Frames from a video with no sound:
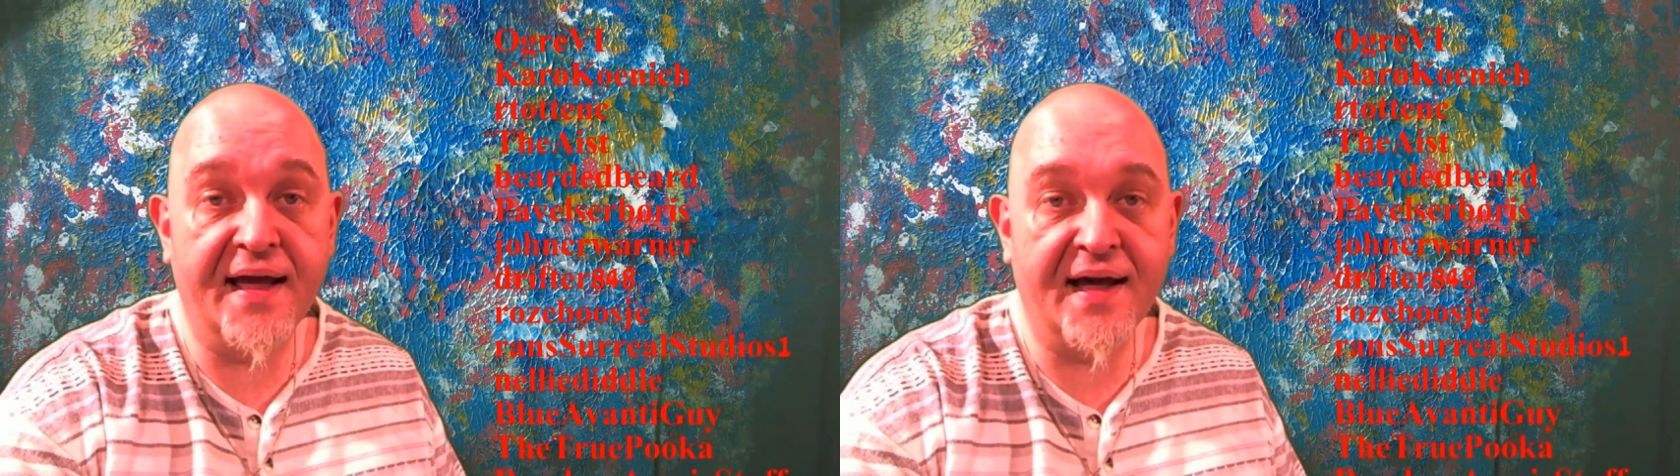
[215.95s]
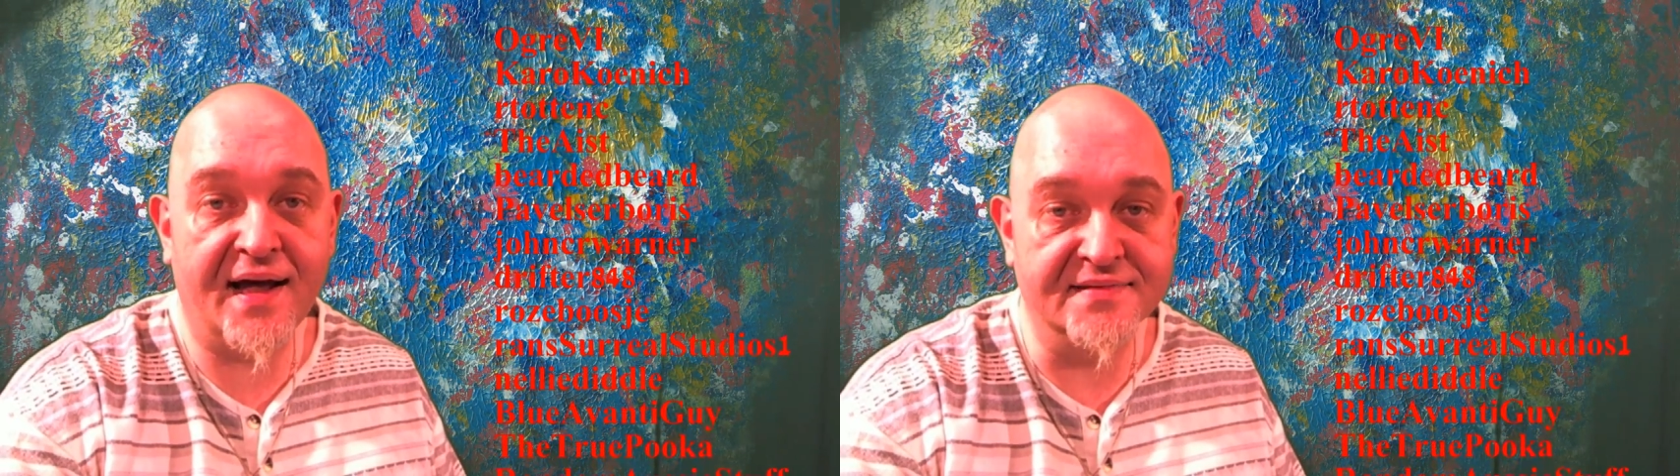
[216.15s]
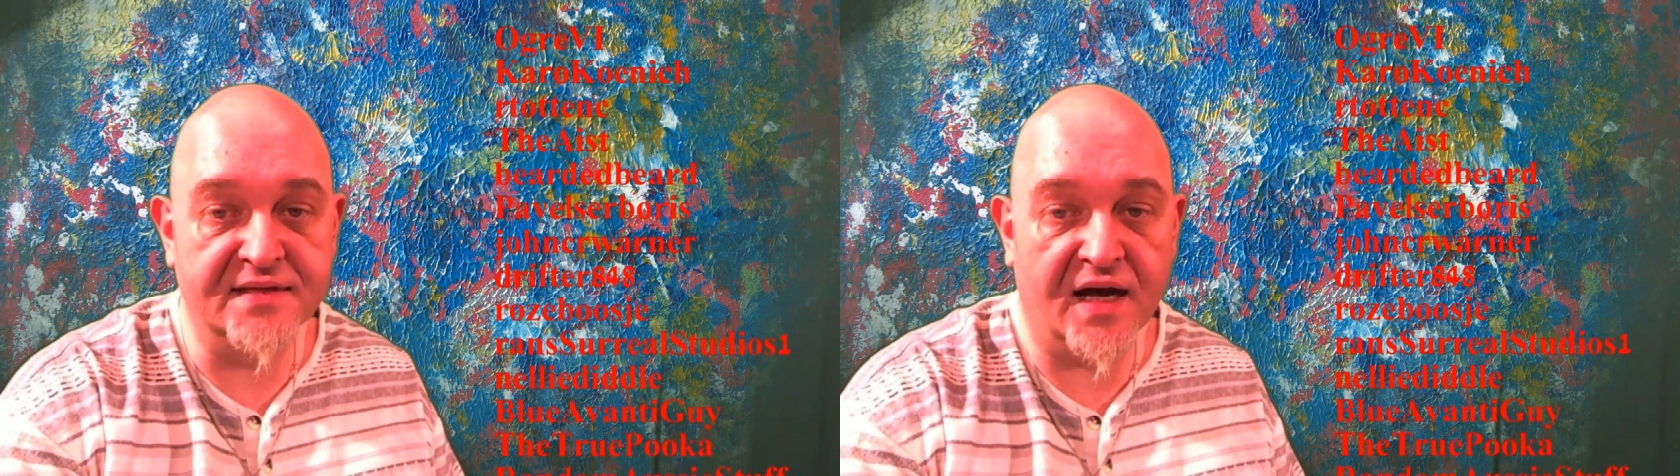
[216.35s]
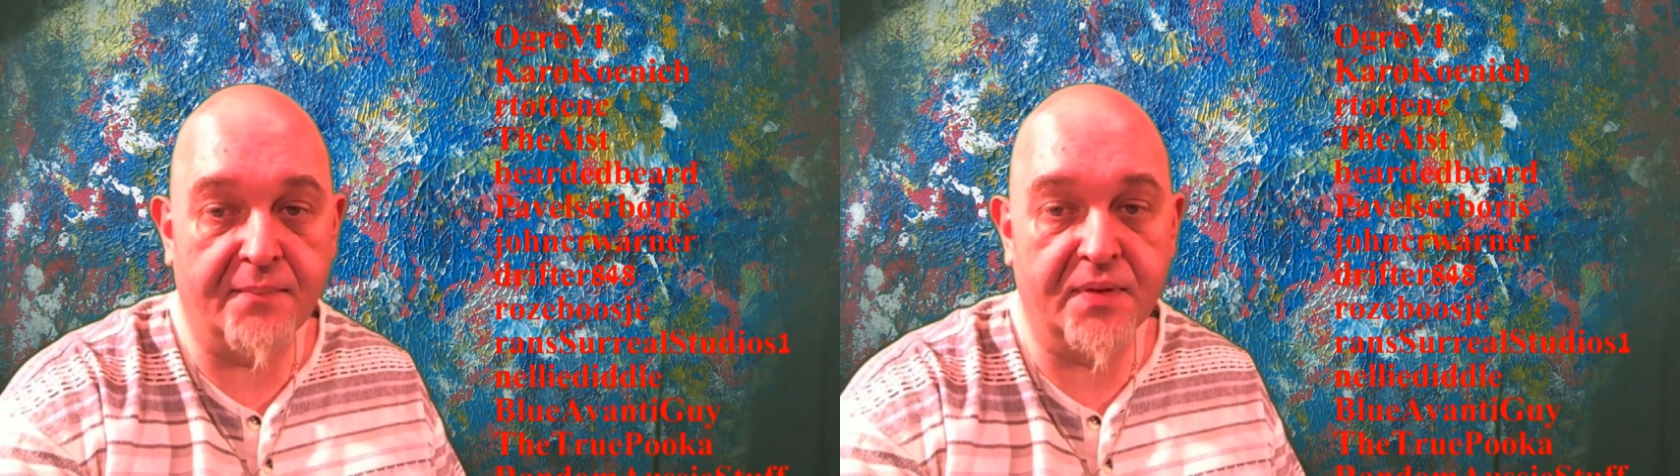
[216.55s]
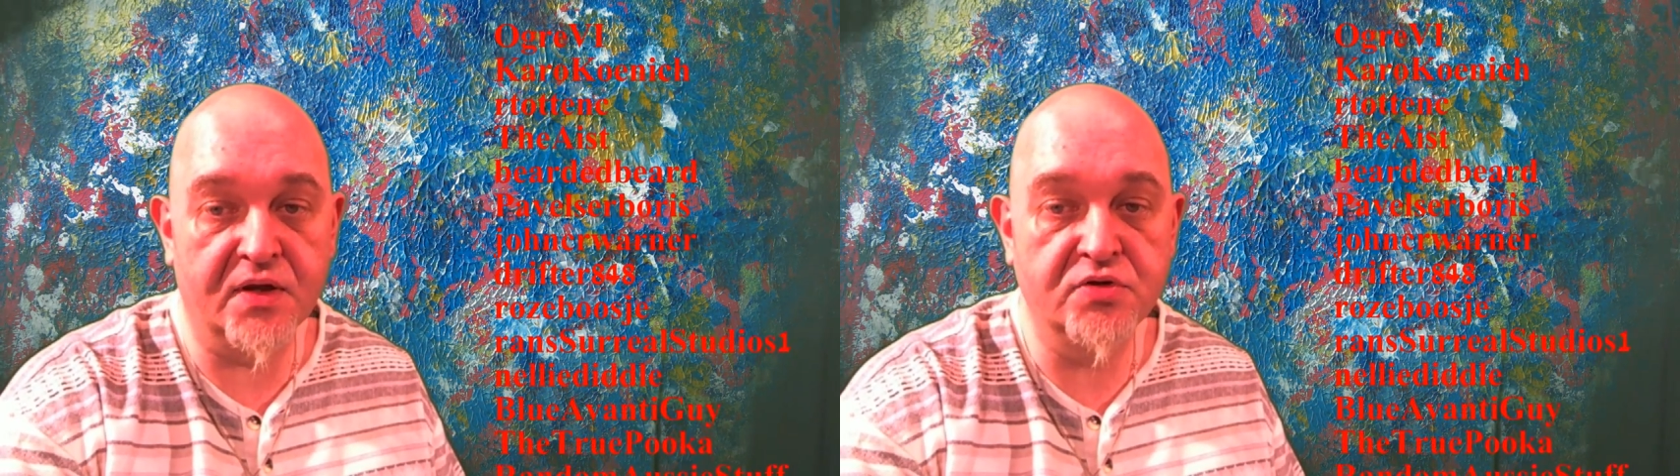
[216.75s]
can't
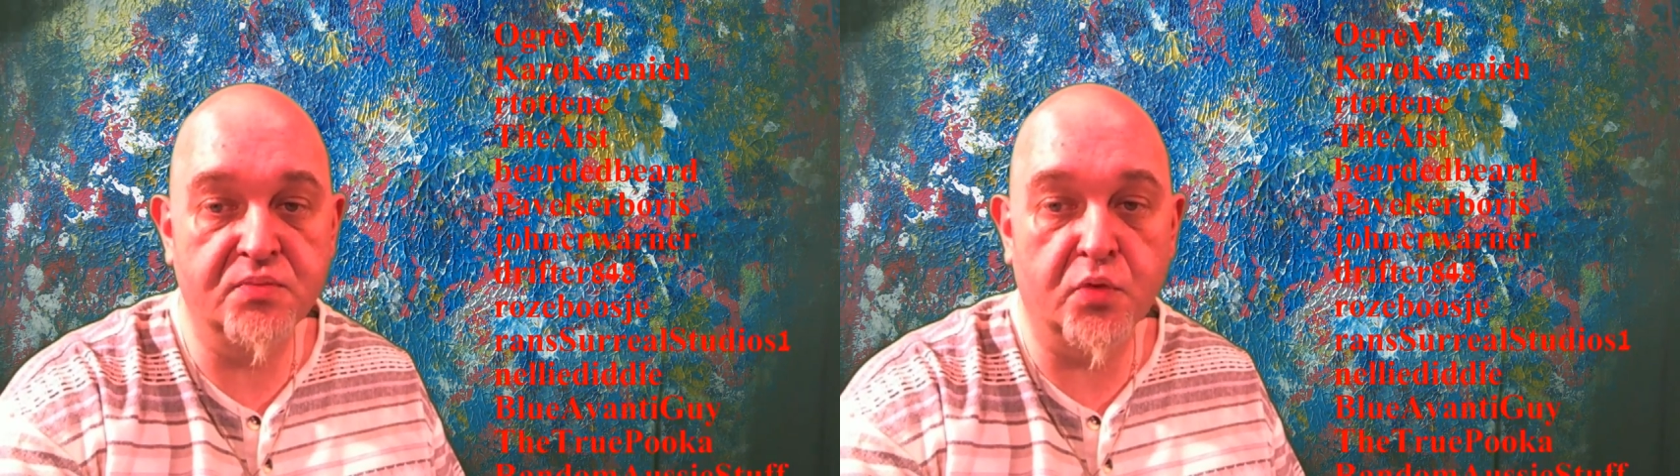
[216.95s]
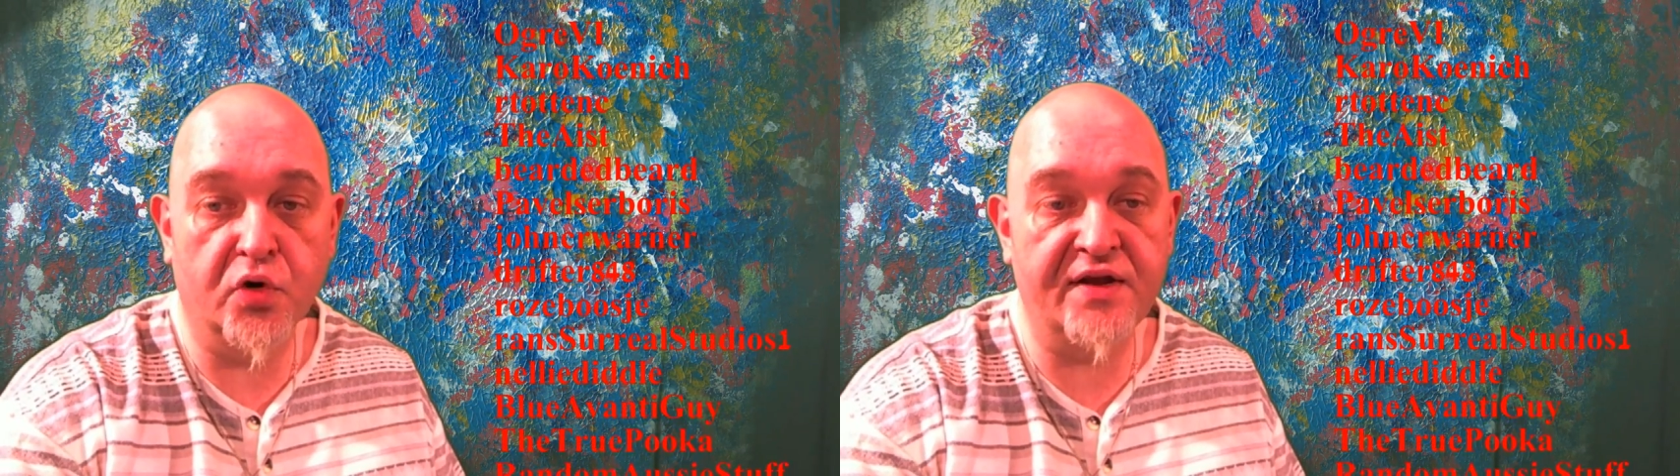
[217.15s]
upload more